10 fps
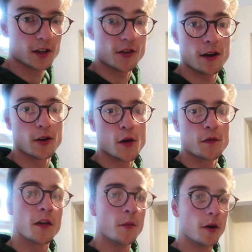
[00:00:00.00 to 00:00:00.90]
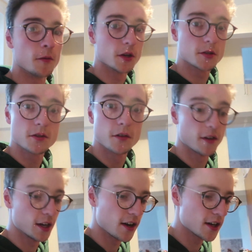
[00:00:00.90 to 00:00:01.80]
ground coffee at the bottom, which is not
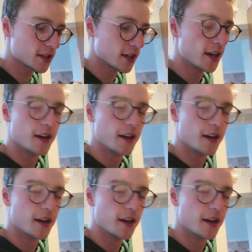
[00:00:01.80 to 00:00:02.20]
very nice.